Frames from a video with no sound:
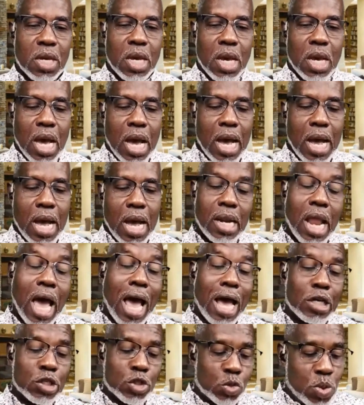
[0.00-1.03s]
And
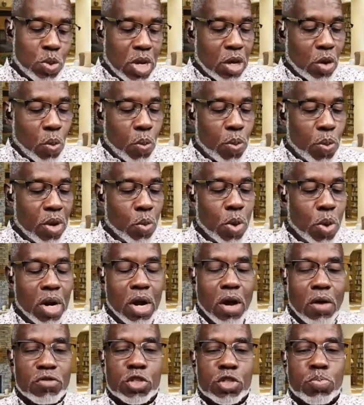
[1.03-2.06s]
last week, we would have
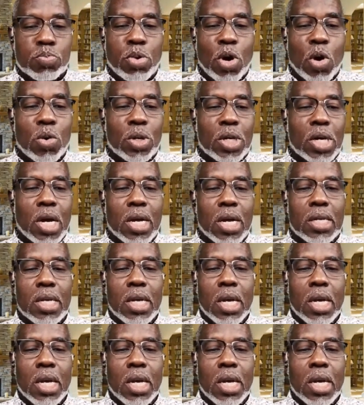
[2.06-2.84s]
spoken